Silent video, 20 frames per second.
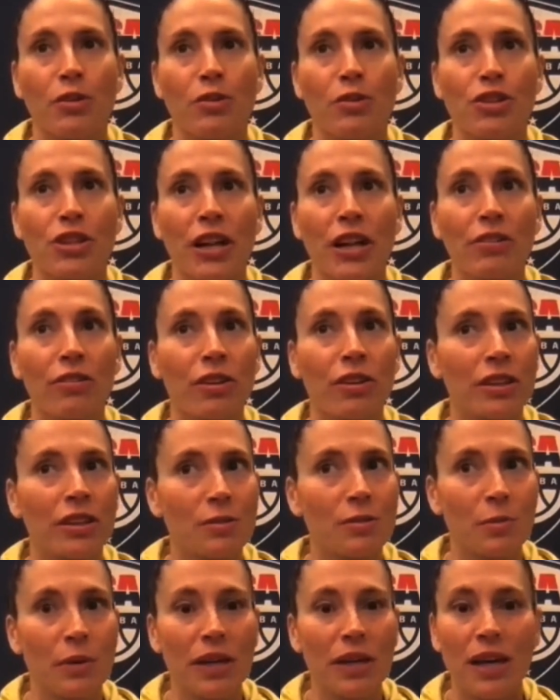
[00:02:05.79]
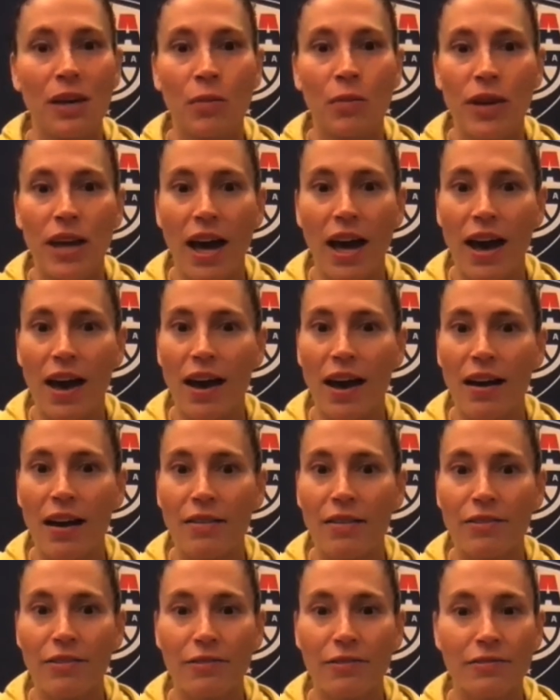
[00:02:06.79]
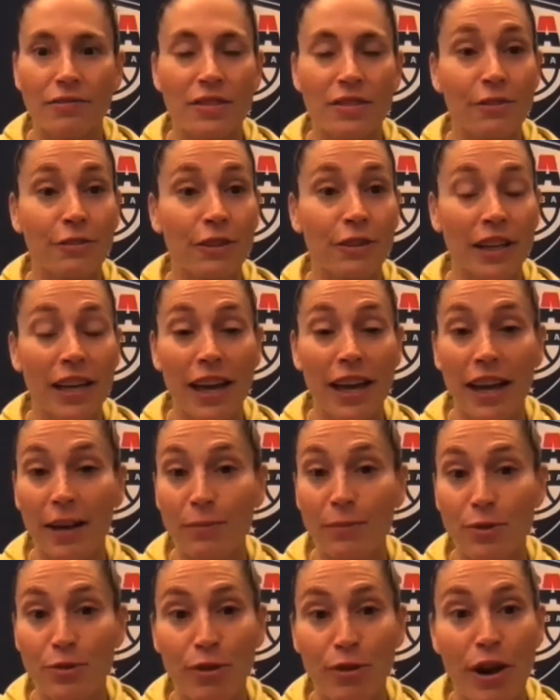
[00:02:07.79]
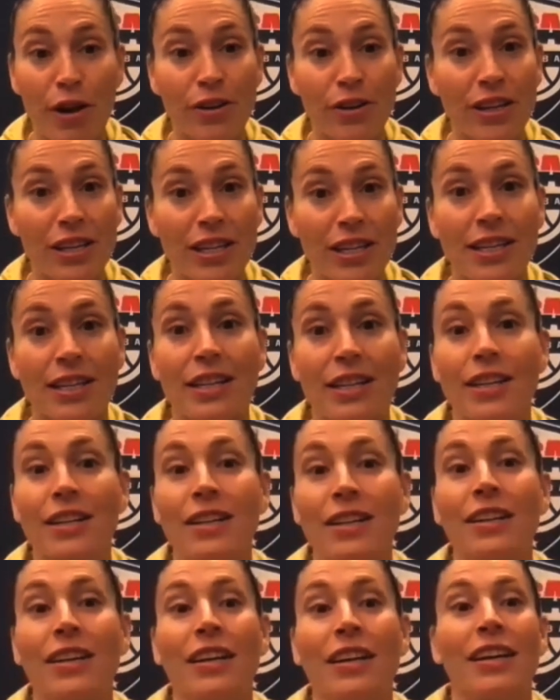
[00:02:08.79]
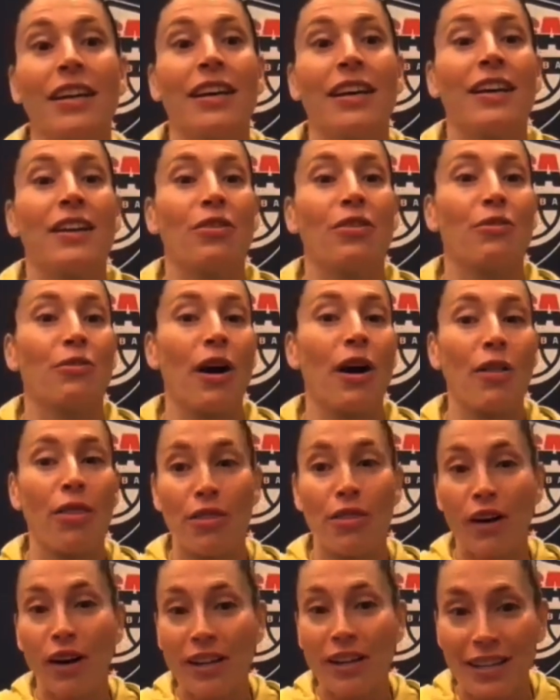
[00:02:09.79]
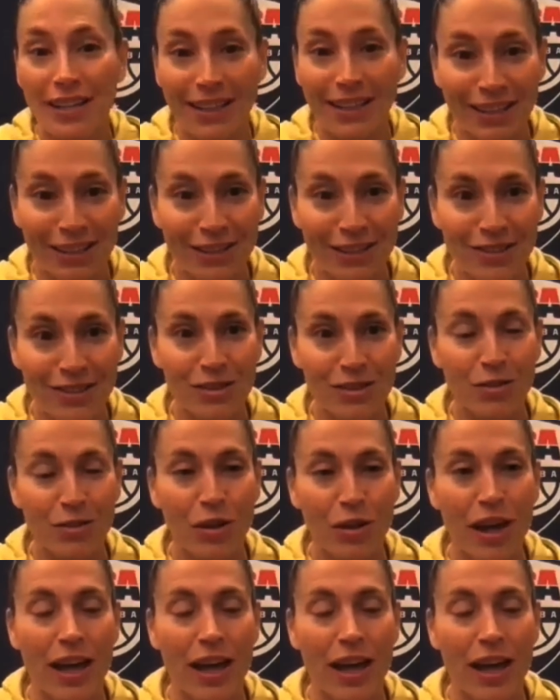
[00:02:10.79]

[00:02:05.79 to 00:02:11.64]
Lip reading: Generally speaking, we have different camps throughout a year, throughout the years.